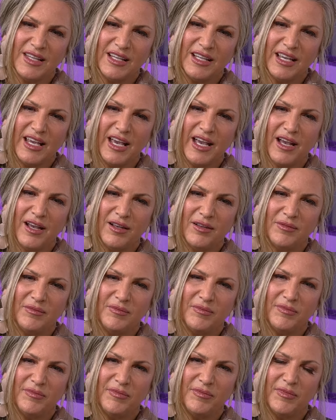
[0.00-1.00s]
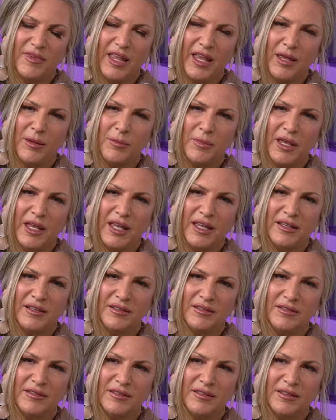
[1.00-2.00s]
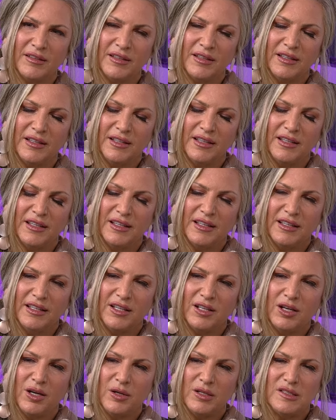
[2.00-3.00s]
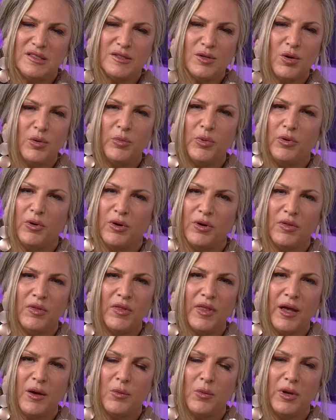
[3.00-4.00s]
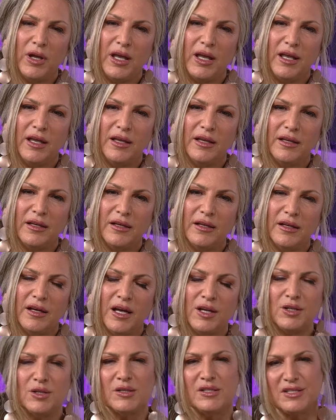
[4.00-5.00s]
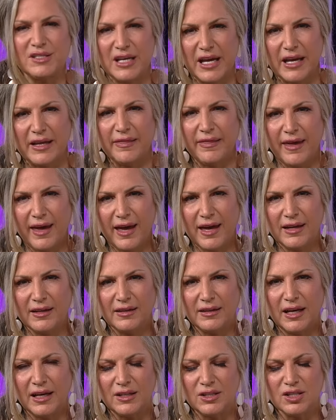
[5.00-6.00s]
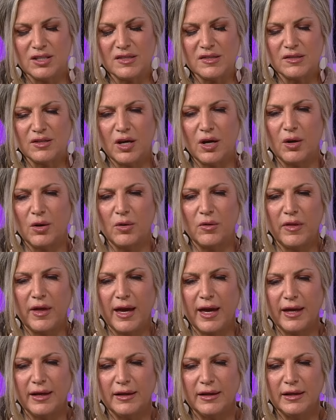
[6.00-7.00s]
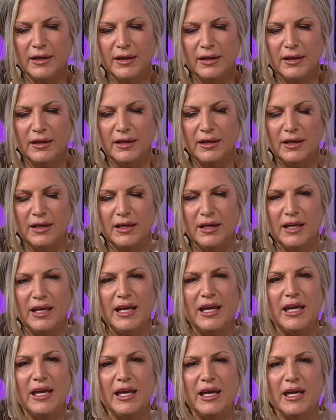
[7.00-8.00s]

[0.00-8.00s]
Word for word: Yeah. Amen. You know, it's so important that we understand that and just know that he